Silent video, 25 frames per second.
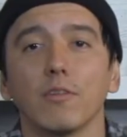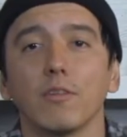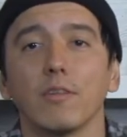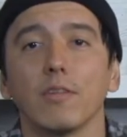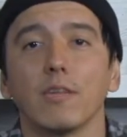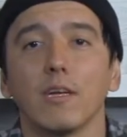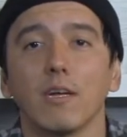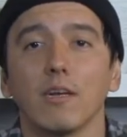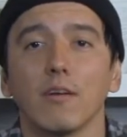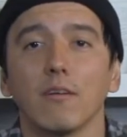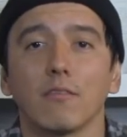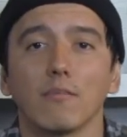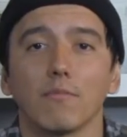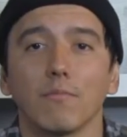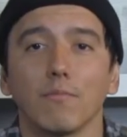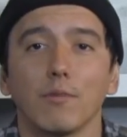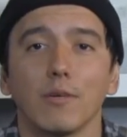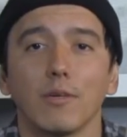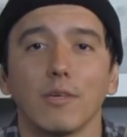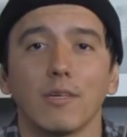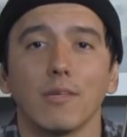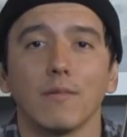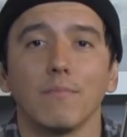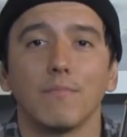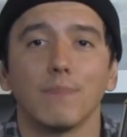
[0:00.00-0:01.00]
in there, some
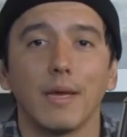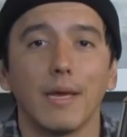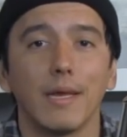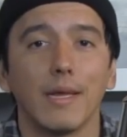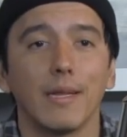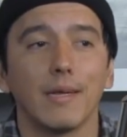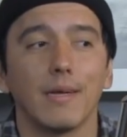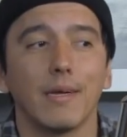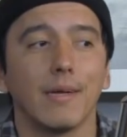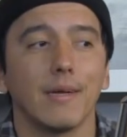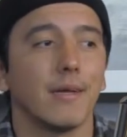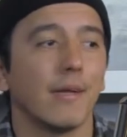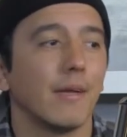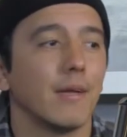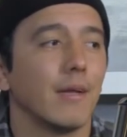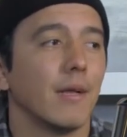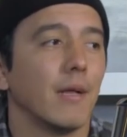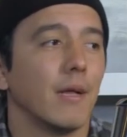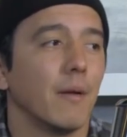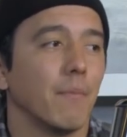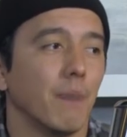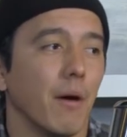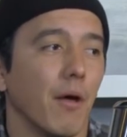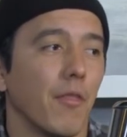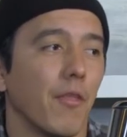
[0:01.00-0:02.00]
pretty good data,
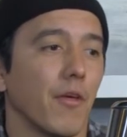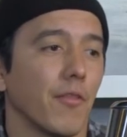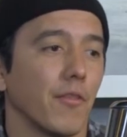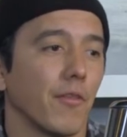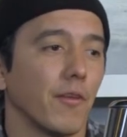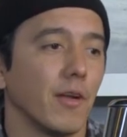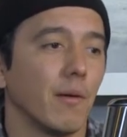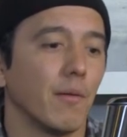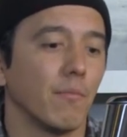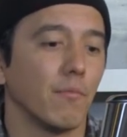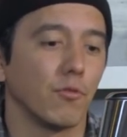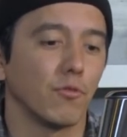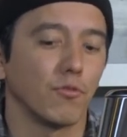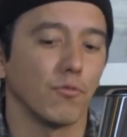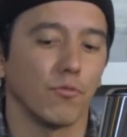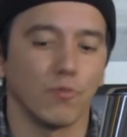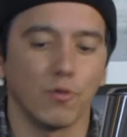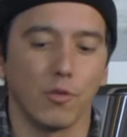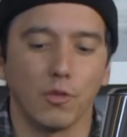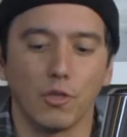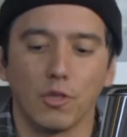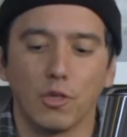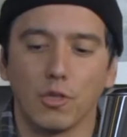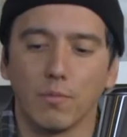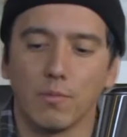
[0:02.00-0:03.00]
but I thought the numbers were
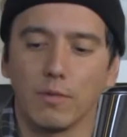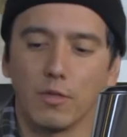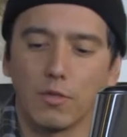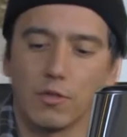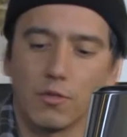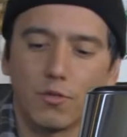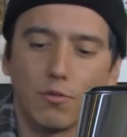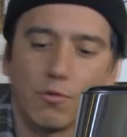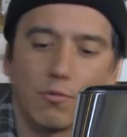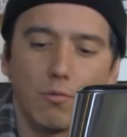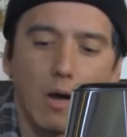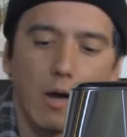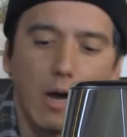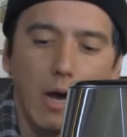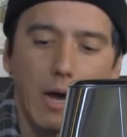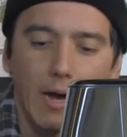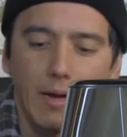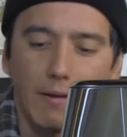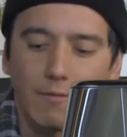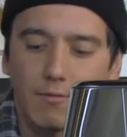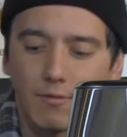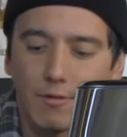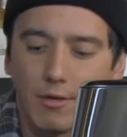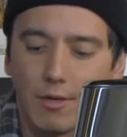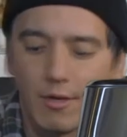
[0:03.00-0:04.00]
a little bit too high,
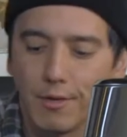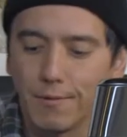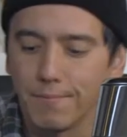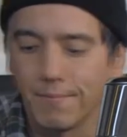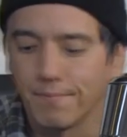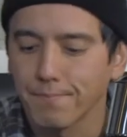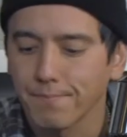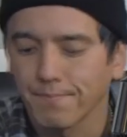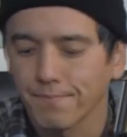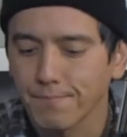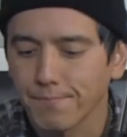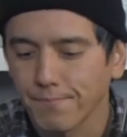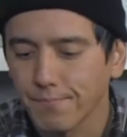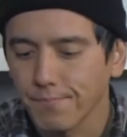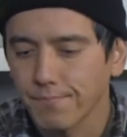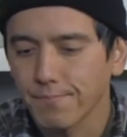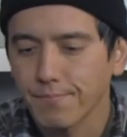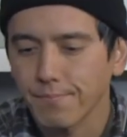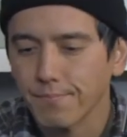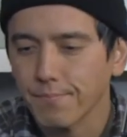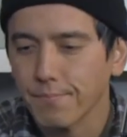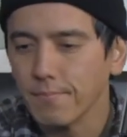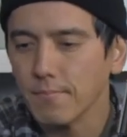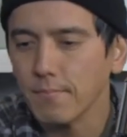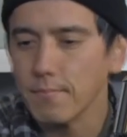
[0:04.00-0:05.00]
so.
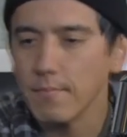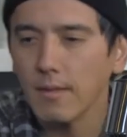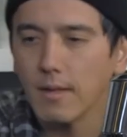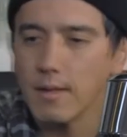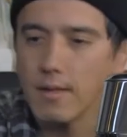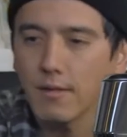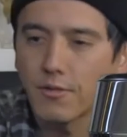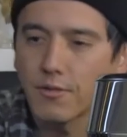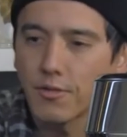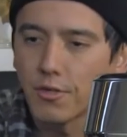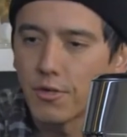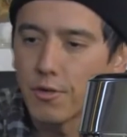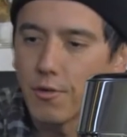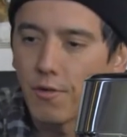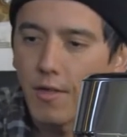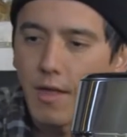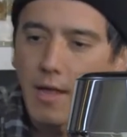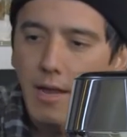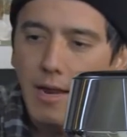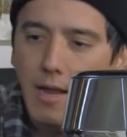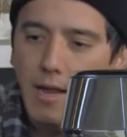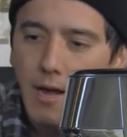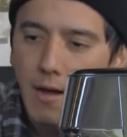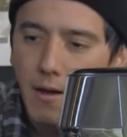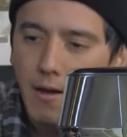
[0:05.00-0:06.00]
Zero
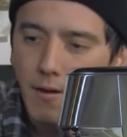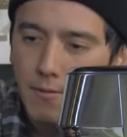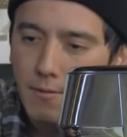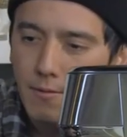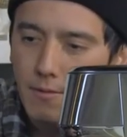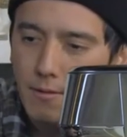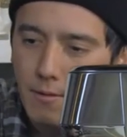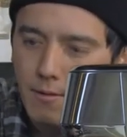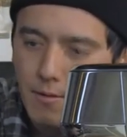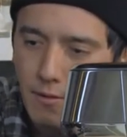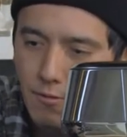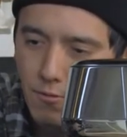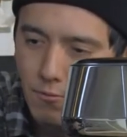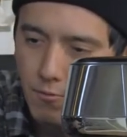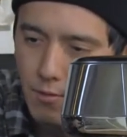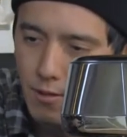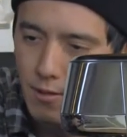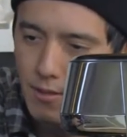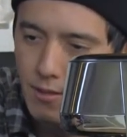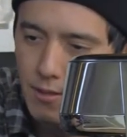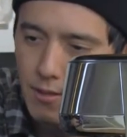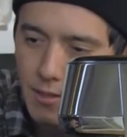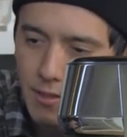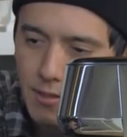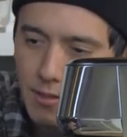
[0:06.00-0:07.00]
that out, let's run
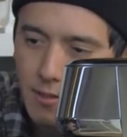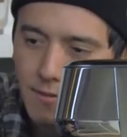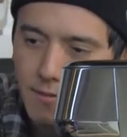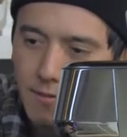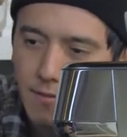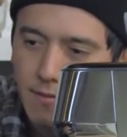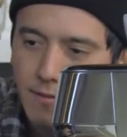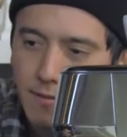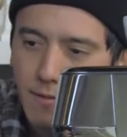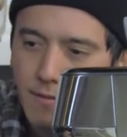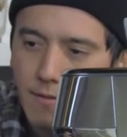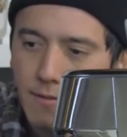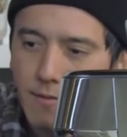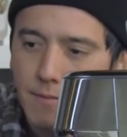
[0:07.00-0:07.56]
this.